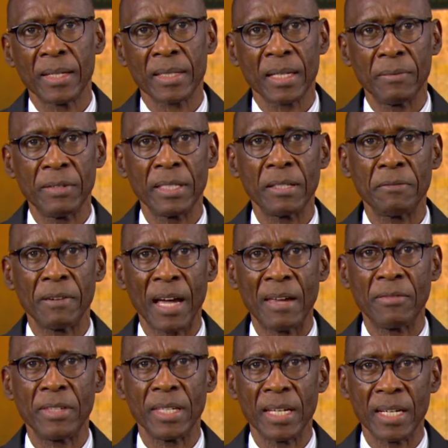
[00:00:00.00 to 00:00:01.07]

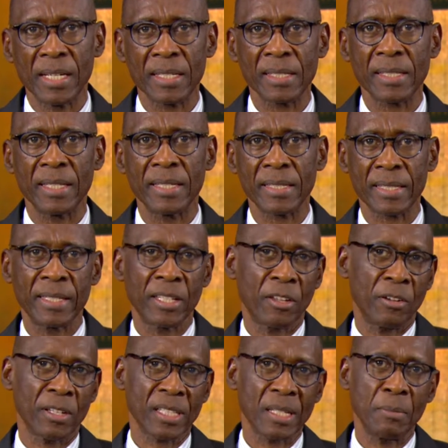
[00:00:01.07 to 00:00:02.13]
75 years since the
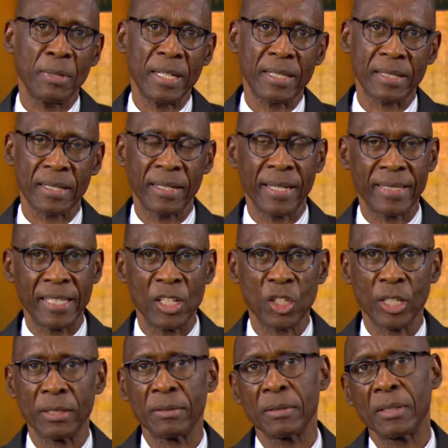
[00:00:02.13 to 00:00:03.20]
General Assembly's
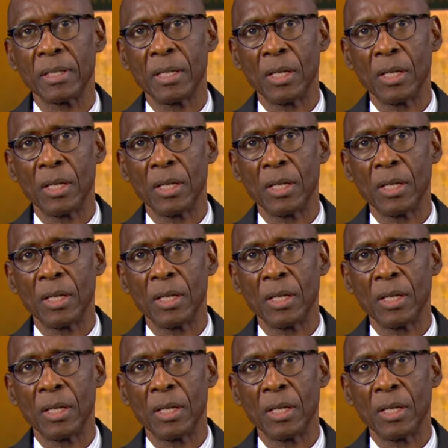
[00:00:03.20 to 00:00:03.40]
decision